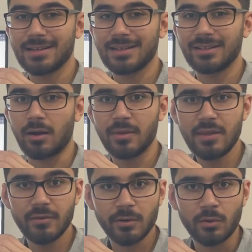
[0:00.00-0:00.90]
Are we
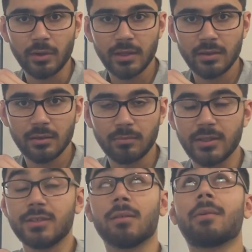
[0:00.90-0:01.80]
even recording?
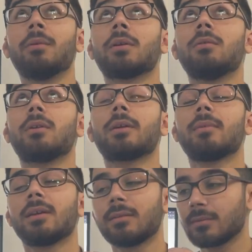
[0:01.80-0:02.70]
Please tell me we're recording, man.